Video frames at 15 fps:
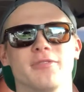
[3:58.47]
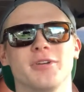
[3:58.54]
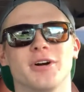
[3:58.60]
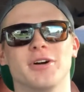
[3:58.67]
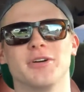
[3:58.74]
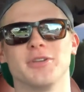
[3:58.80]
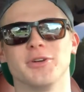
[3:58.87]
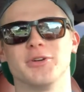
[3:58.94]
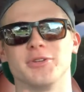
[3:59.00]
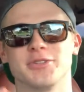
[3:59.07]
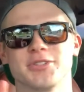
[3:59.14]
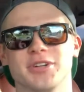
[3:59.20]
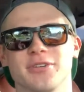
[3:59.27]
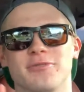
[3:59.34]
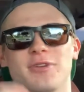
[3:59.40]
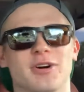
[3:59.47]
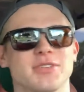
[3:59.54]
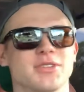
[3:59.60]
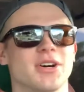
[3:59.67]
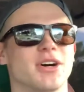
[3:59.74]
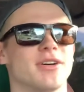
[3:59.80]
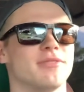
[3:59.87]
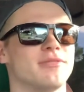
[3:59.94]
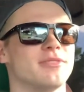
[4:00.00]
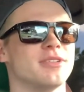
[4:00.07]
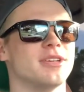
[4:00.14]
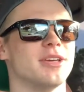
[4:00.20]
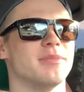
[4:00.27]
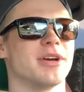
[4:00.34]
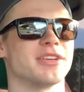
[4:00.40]
all your other stuff falls off
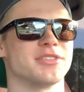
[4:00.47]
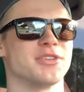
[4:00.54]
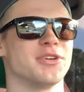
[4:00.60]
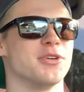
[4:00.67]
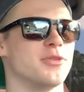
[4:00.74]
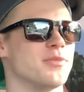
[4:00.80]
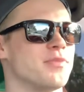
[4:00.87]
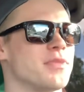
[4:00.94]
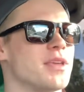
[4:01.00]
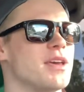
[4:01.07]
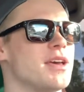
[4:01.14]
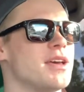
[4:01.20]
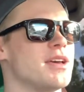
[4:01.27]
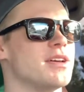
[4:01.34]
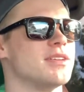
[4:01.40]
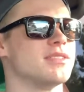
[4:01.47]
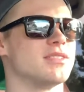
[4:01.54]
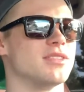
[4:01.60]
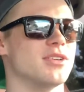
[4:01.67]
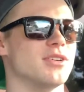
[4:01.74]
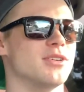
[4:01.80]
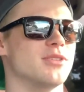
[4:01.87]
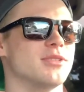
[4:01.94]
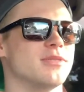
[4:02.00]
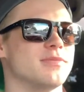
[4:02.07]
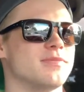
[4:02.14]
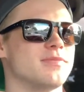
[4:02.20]
in Mexico. So